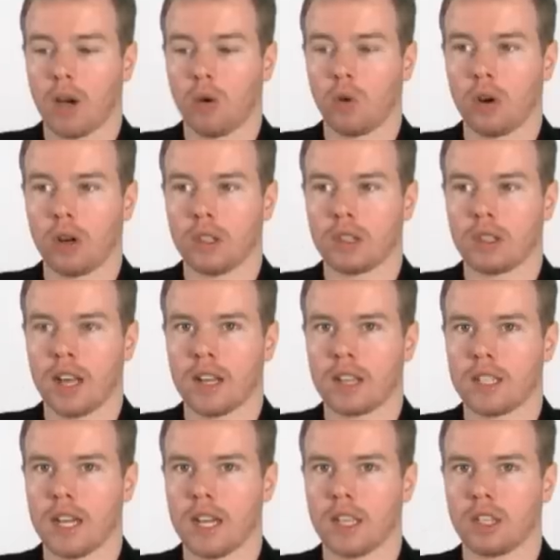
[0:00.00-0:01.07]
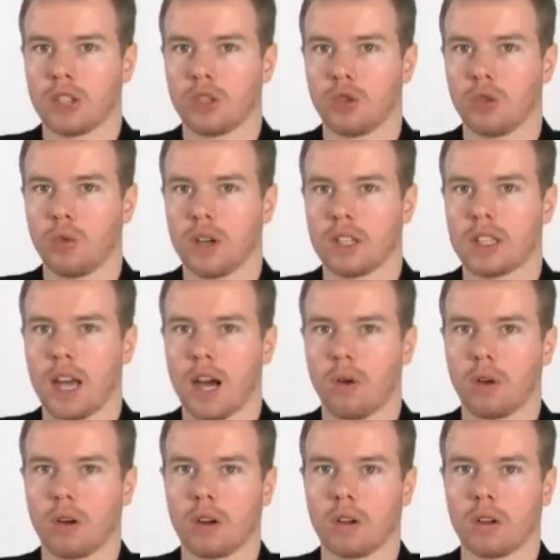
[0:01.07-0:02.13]
orcs and taken to a
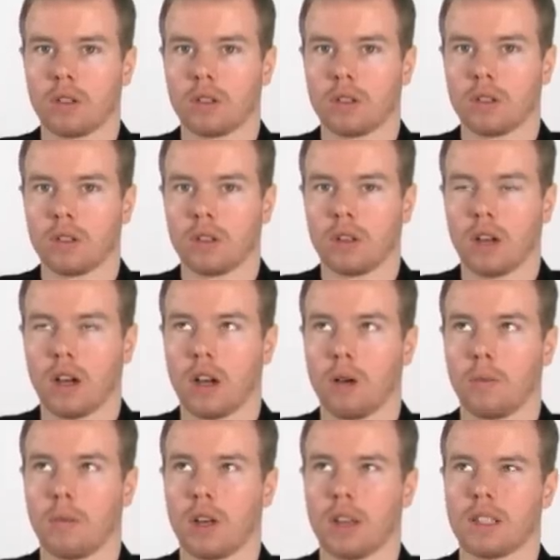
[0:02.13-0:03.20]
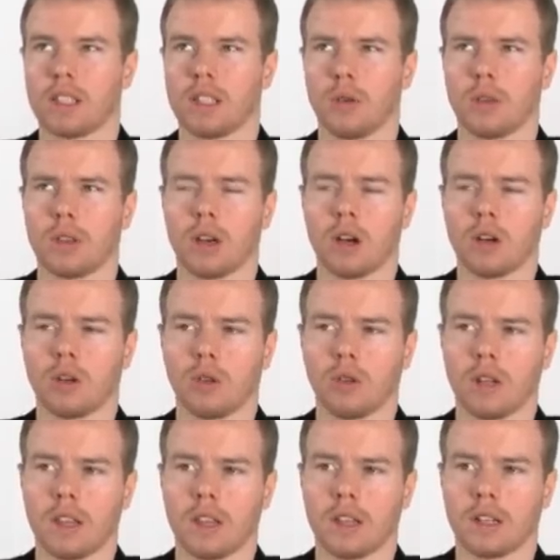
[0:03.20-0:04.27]
tower, Cirith
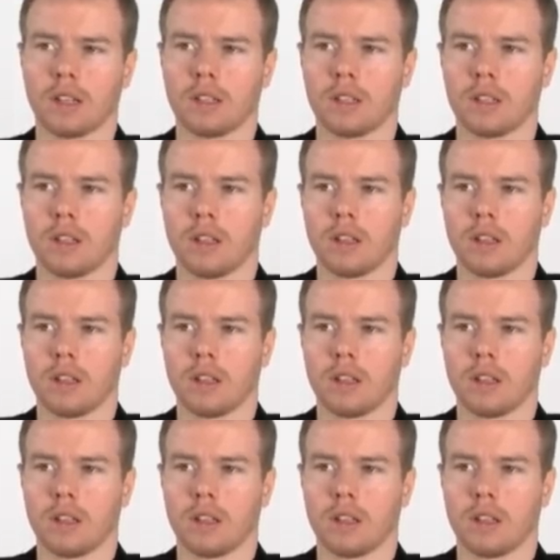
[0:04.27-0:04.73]
Ungol, I think.